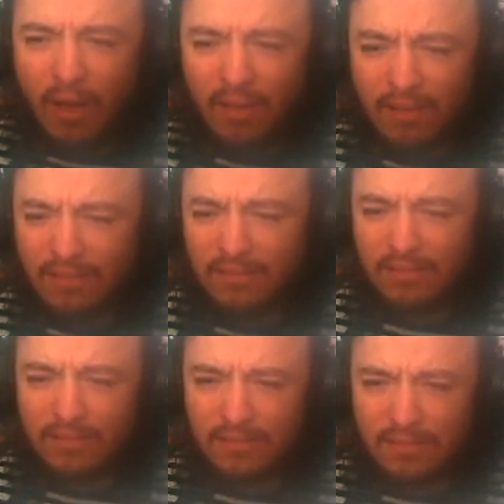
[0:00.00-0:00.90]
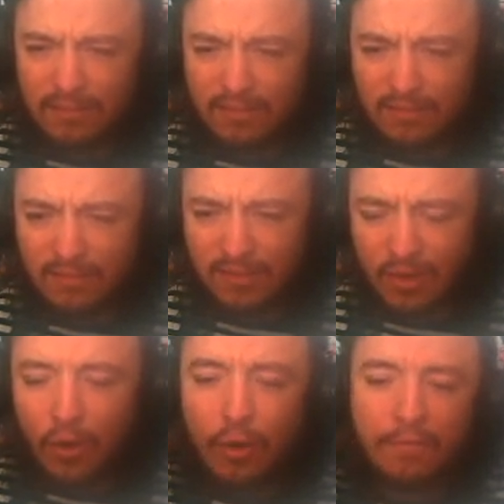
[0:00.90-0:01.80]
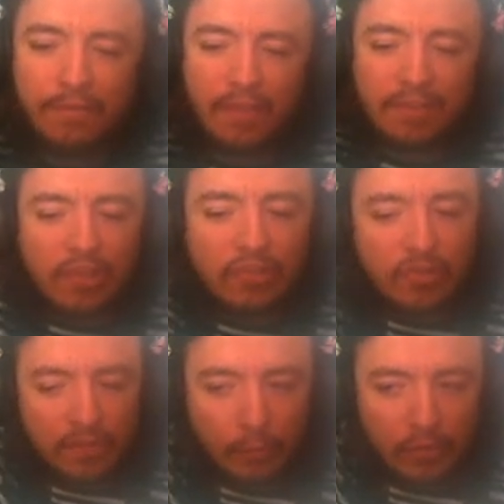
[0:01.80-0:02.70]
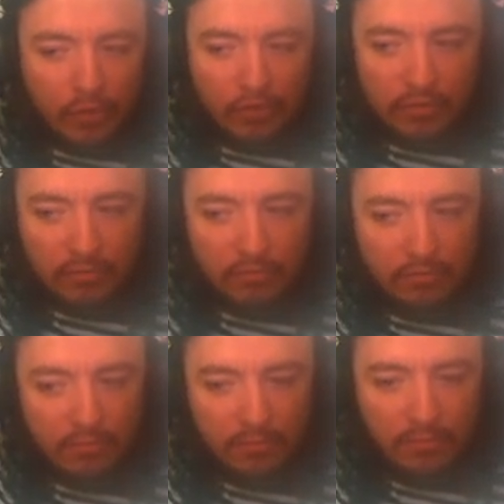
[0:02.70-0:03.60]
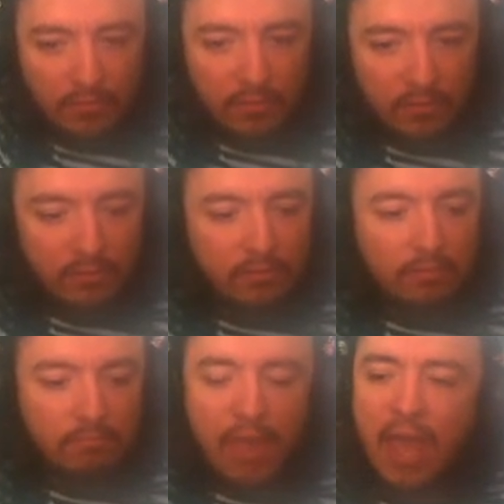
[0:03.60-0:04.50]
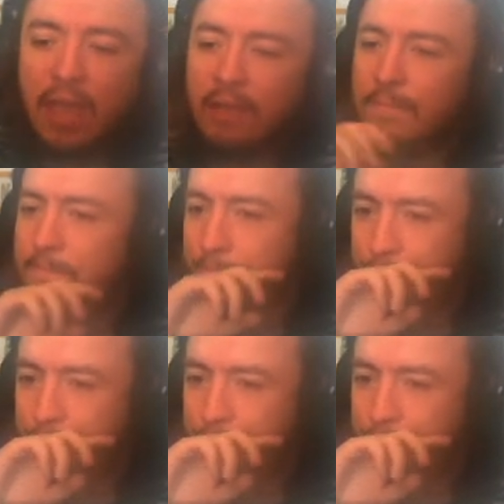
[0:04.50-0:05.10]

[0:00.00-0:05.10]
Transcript: What? Oh, is that the digital version? Meh.